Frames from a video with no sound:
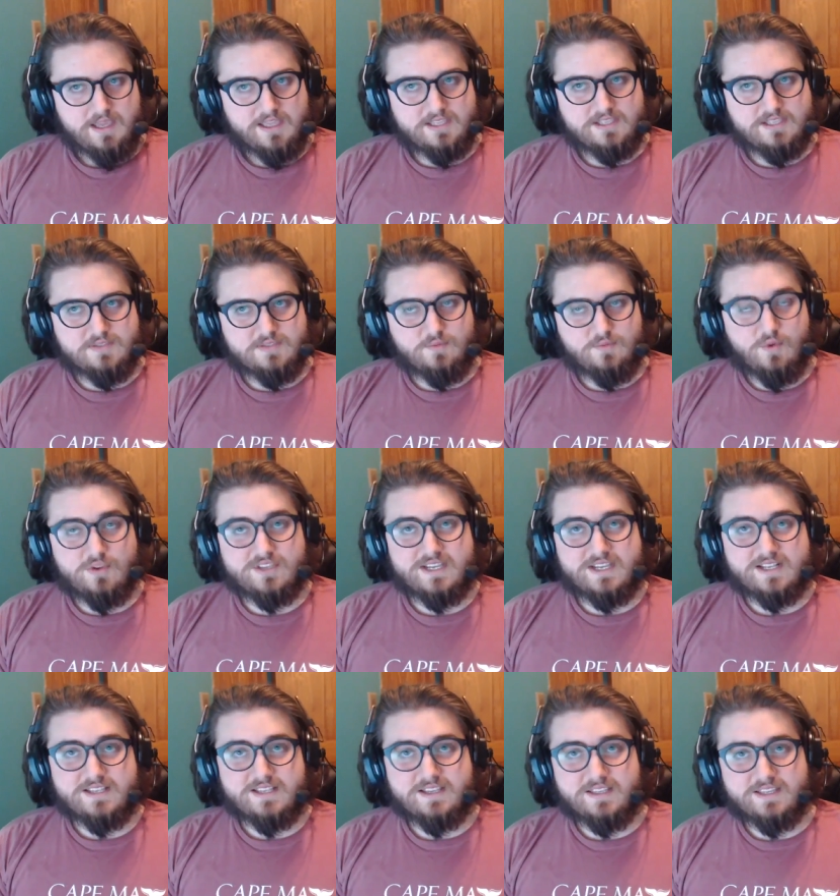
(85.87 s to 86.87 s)
it's well,
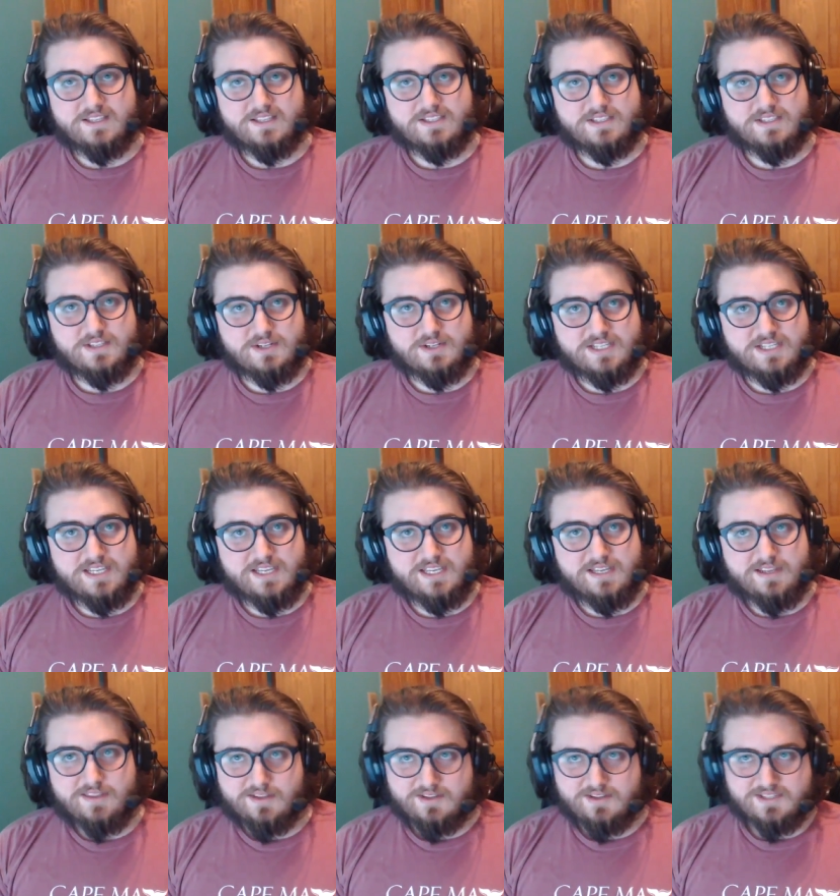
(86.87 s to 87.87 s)
technically it's
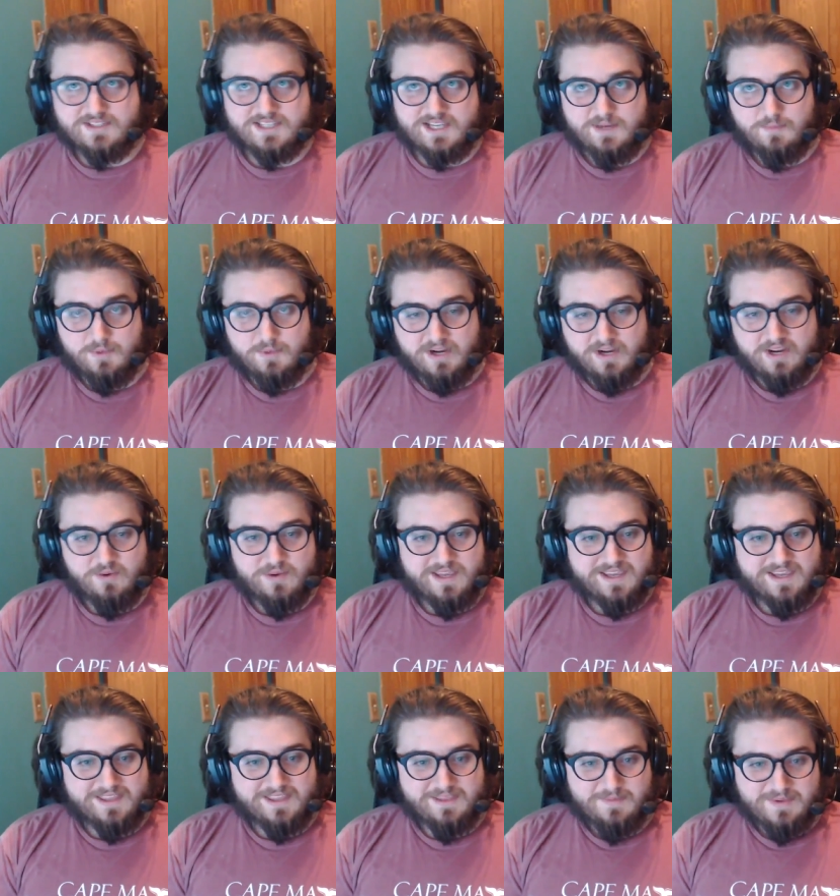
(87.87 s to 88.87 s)
13, and there's like a break
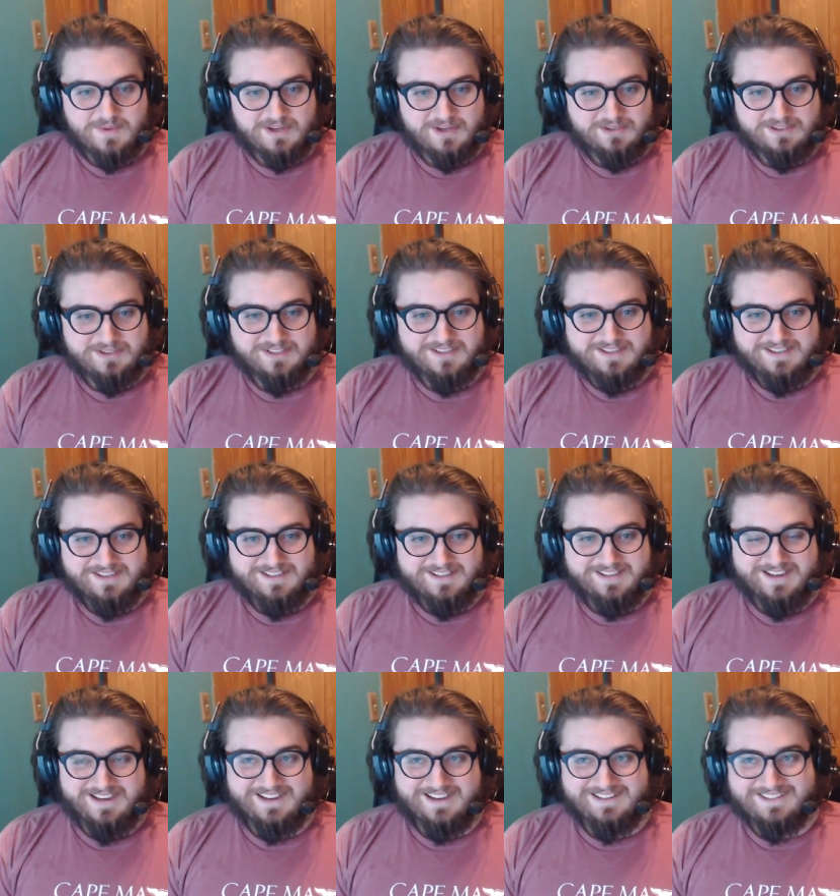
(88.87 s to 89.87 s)
week in the middle,
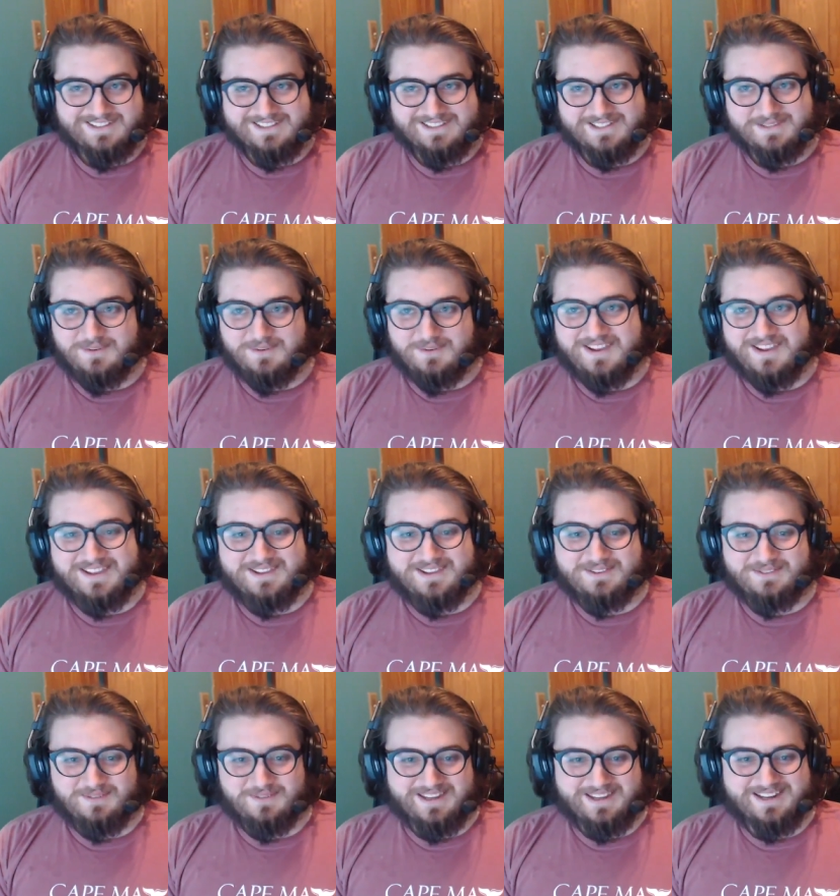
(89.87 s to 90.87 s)
uh, just to prevent
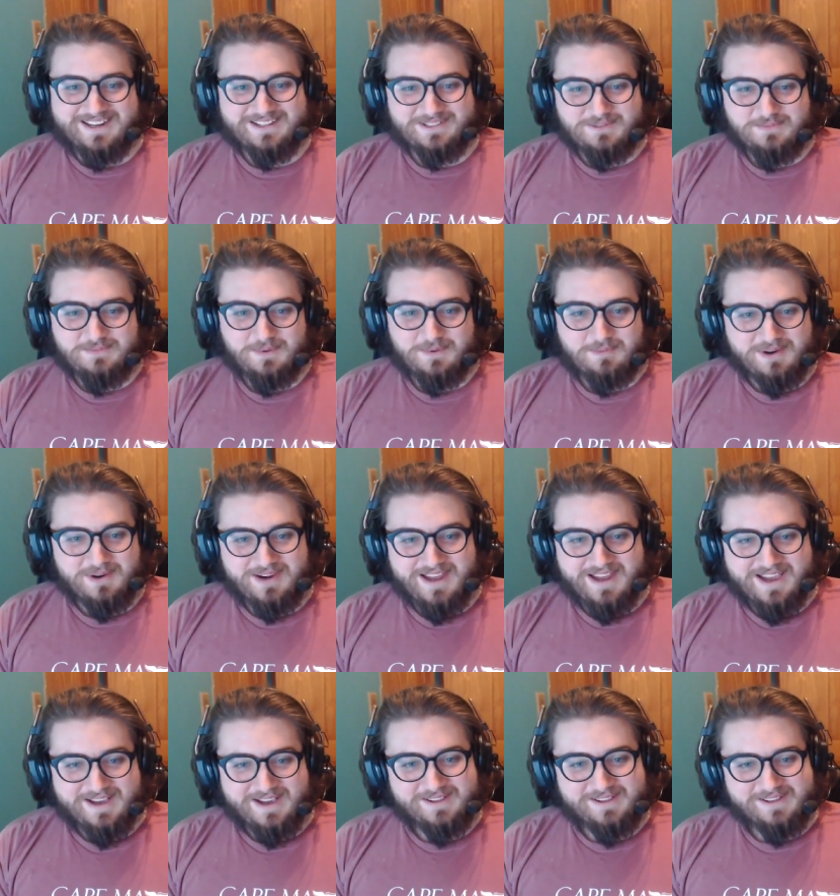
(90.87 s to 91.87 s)
you from getting super burnt
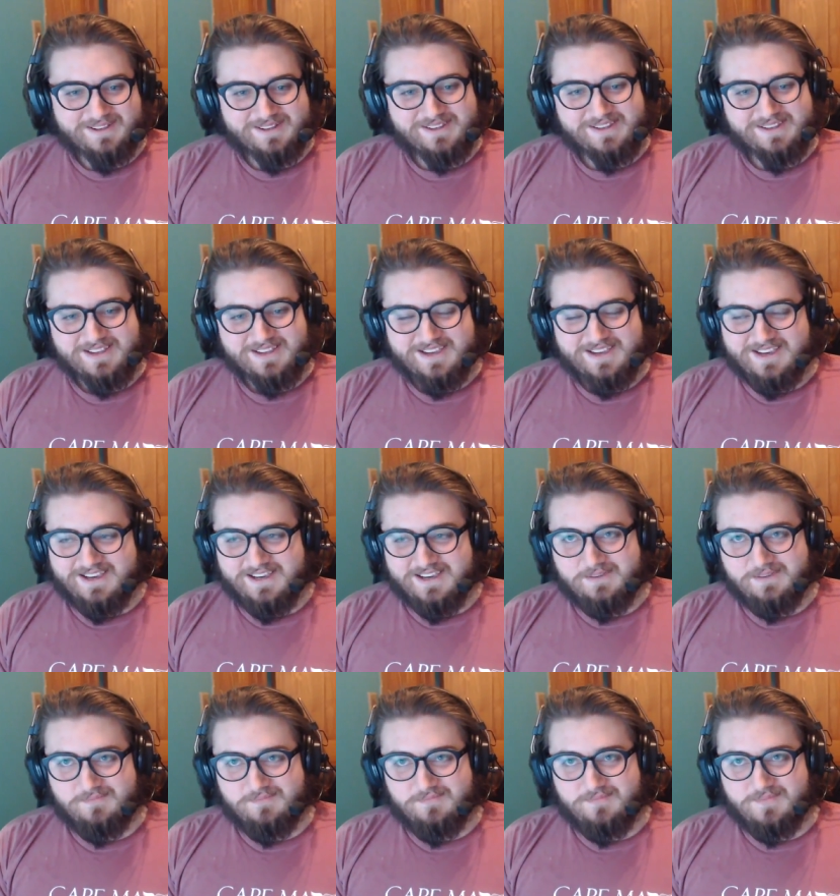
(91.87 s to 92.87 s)
out.
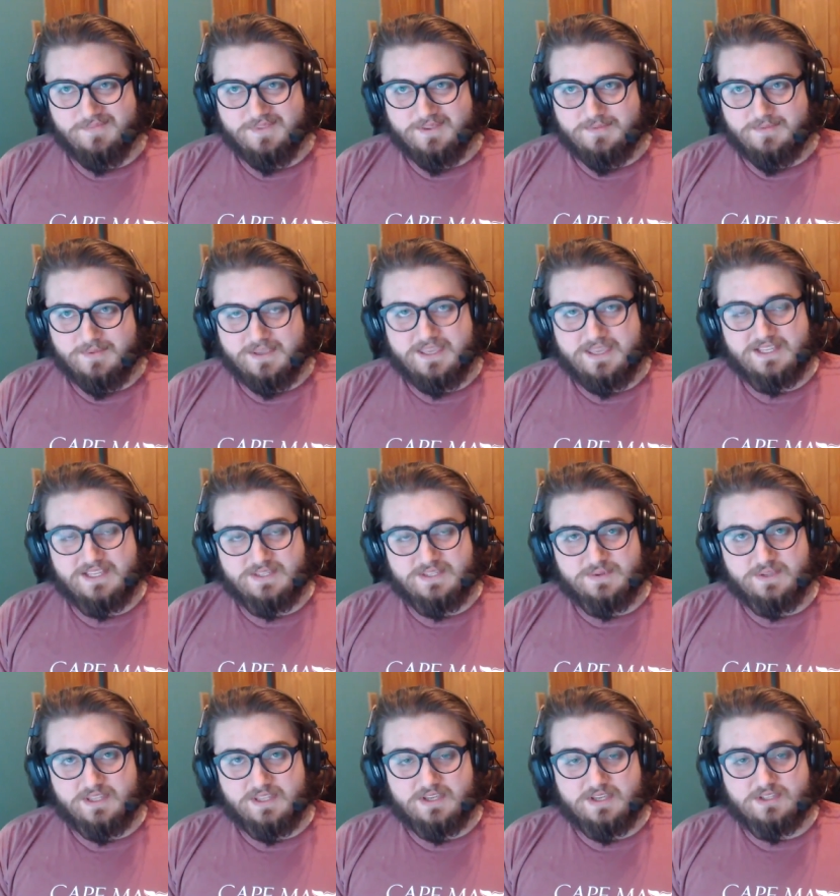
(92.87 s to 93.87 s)
Um, but yeah, it's
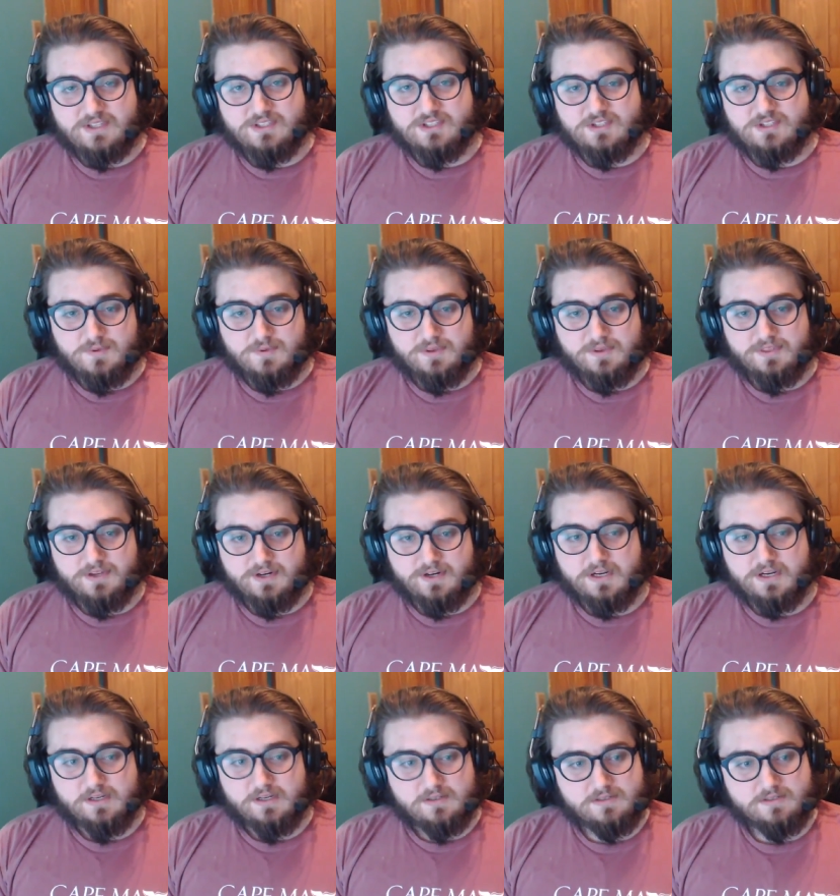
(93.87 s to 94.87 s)
really good, super
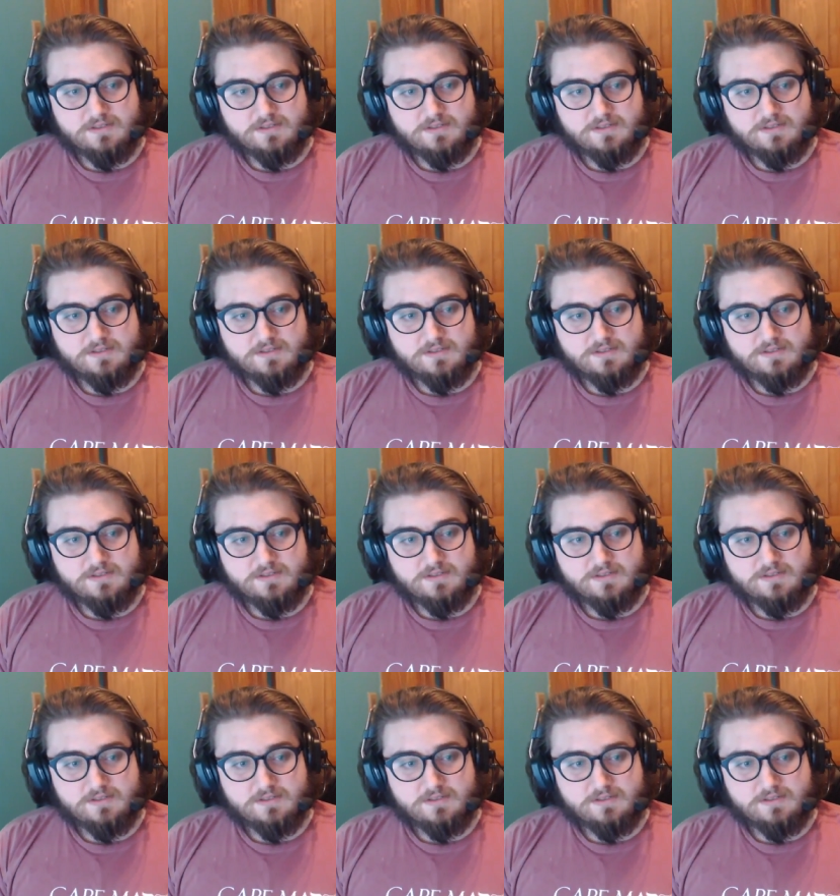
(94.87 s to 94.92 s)
thorough.